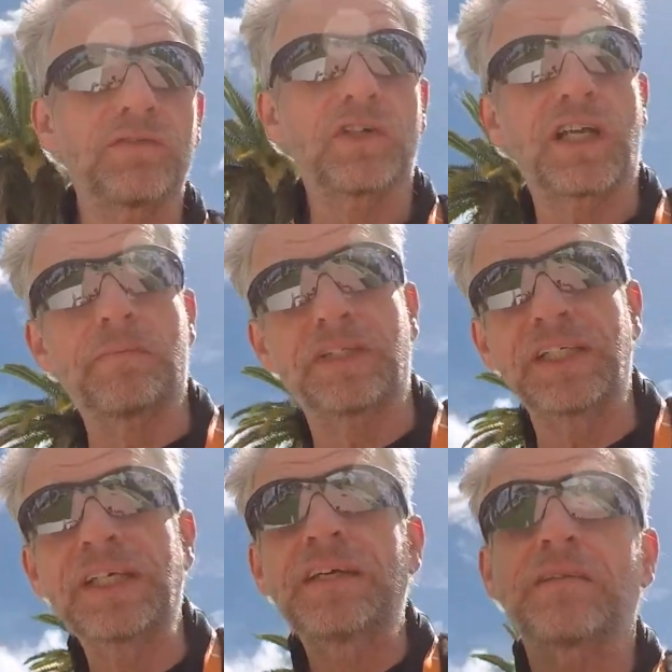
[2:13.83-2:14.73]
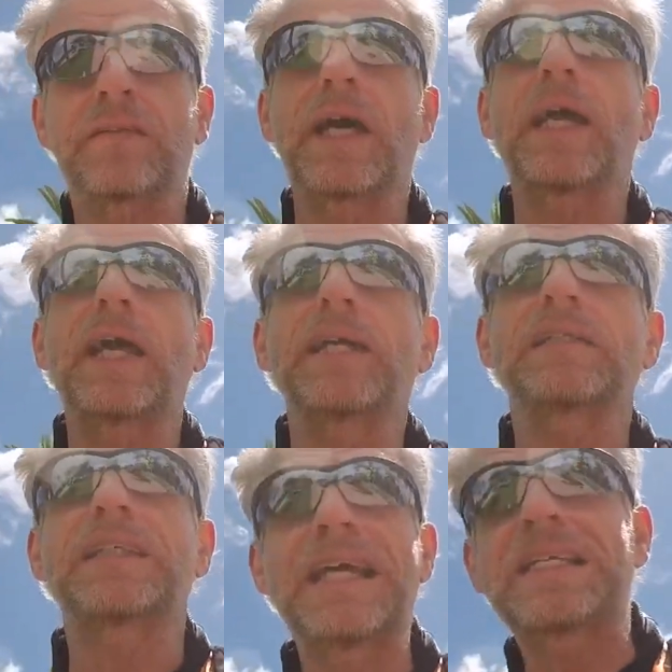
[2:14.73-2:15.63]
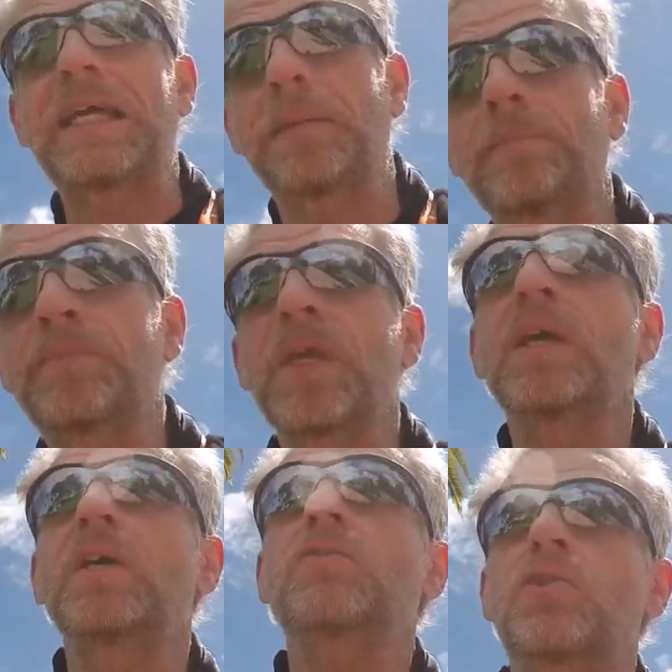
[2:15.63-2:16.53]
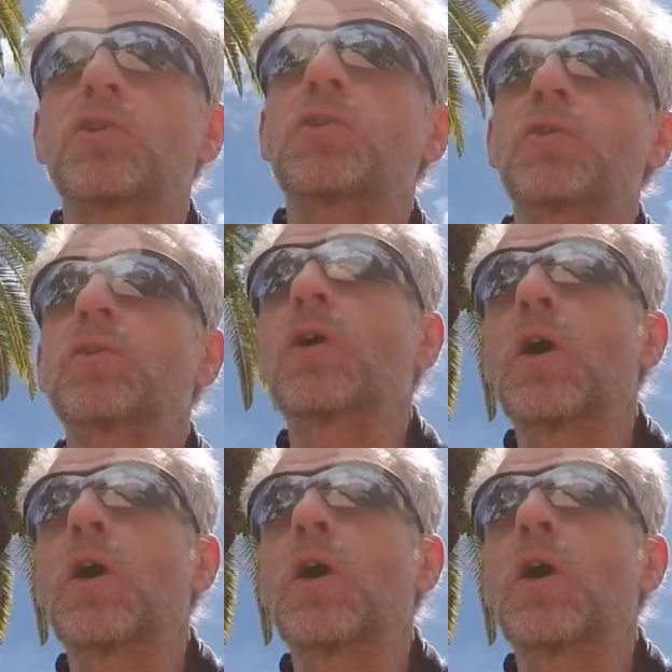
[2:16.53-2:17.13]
for a company that has sent him to